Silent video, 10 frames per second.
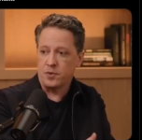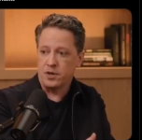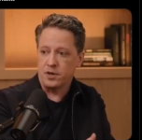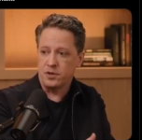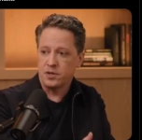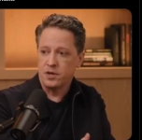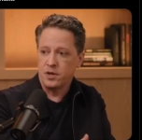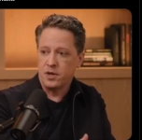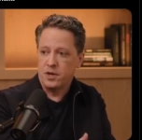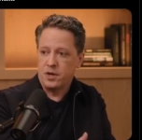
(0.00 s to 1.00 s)
couple of years.
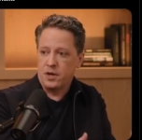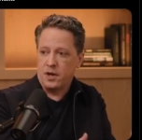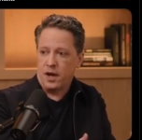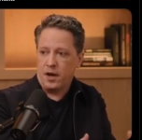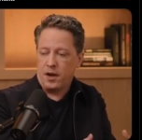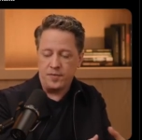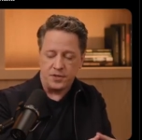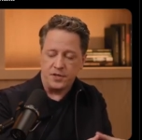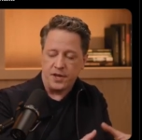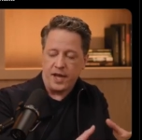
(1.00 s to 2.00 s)

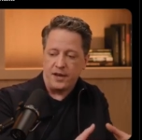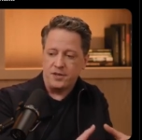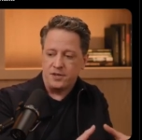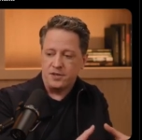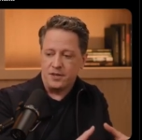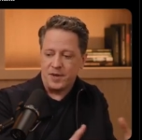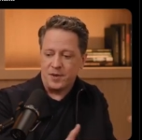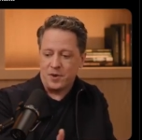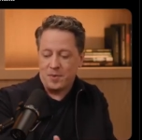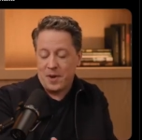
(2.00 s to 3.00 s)
Obviously, you can't.
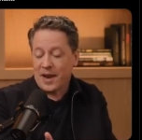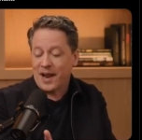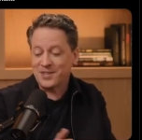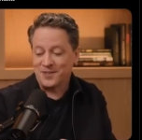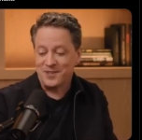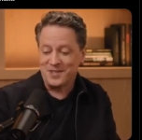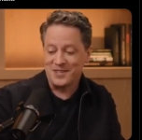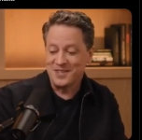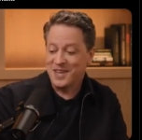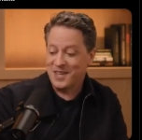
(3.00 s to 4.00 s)
I could ask you:
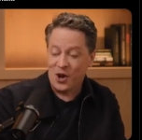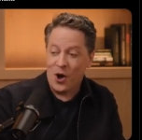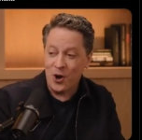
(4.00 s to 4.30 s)
is it